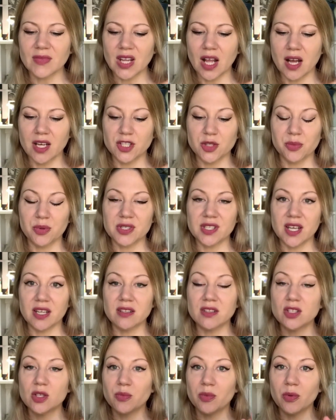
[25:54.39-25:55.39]
100%
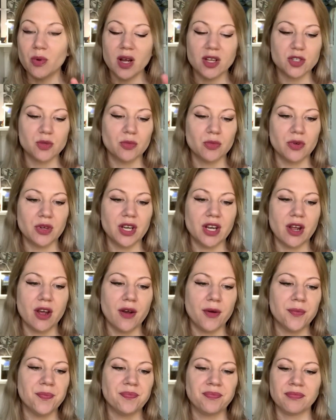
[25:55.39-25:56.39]
superwash
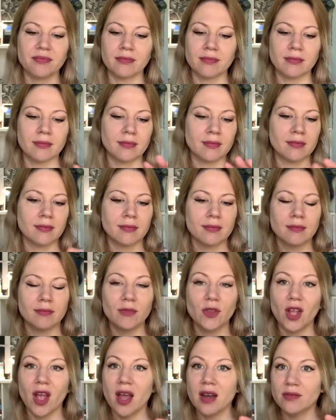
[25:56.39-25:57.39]
merino,
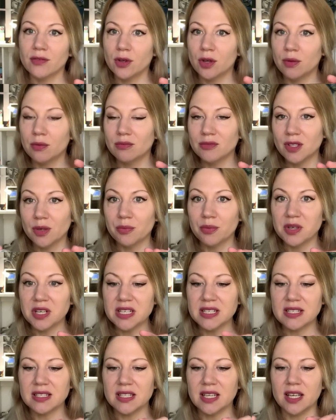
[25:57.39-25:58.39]
kind of your pretty
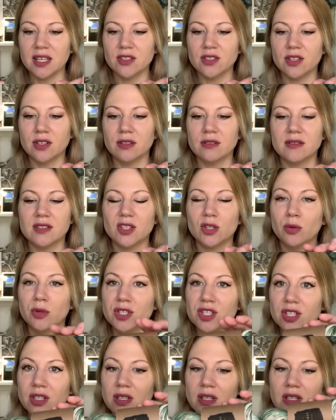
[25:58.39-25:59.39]
standard
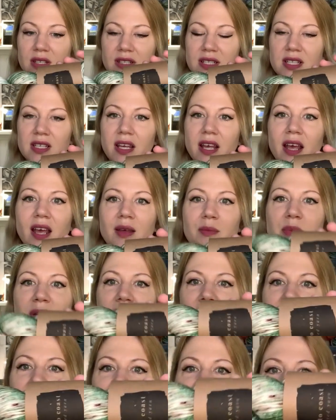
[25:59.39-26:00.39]
squishy DK
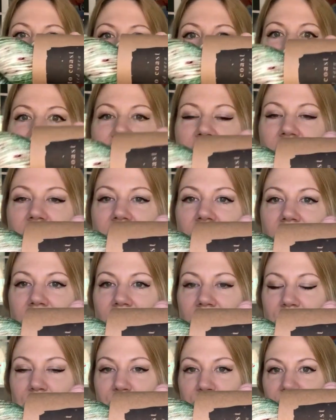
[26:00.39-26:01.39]
base.
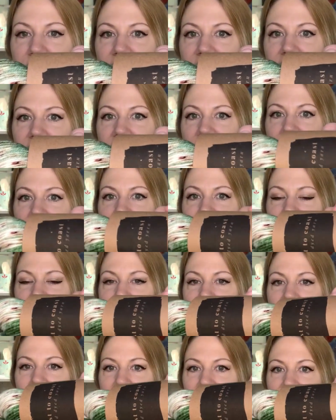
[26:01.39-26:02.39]
I really love all the
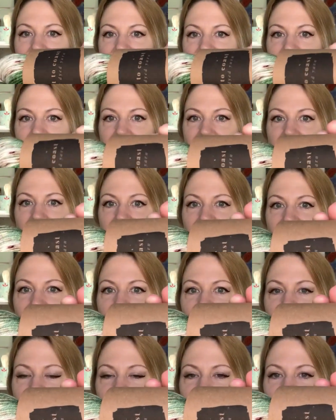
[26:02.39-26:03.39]
colors in
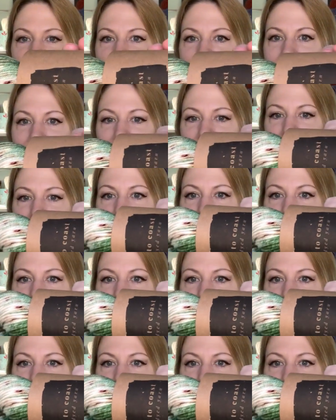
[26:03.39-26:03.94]
here, brown,